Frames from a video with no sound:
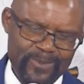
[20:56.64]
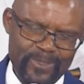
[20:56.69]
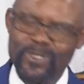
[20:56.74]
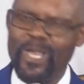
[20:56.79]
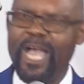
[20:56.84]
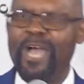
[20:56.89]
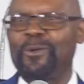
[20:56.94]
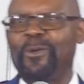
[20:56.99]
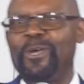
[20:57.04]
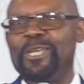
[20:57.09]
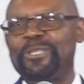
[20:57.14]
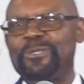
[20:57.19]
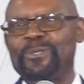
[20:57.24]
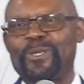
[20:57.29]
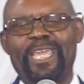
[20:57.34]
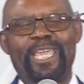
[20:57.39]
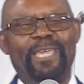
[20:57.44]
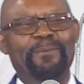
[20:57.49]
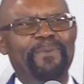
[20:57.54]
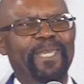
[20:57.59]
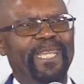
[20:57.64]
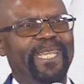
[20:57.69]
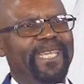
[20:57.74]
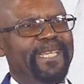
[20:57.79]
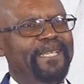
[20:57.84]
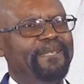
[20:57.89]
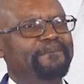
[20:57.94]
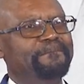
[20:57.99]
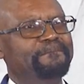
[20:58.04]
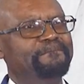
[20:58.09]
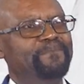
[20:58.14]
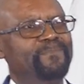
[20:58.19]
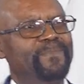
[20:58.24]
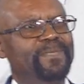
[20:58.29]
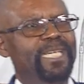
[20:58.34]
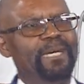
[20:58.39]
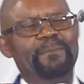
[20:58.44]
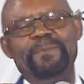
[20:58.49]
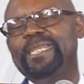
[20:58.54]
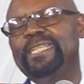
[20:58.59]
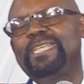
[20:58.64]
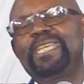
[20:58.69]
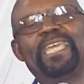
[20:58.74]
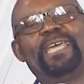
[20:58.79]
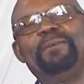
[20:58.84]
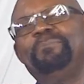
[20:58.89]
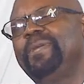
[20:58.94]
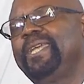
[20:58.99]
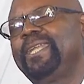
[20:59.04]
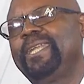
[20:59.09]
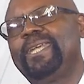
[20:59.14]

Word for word: You are going to camp meeting. I mean, camp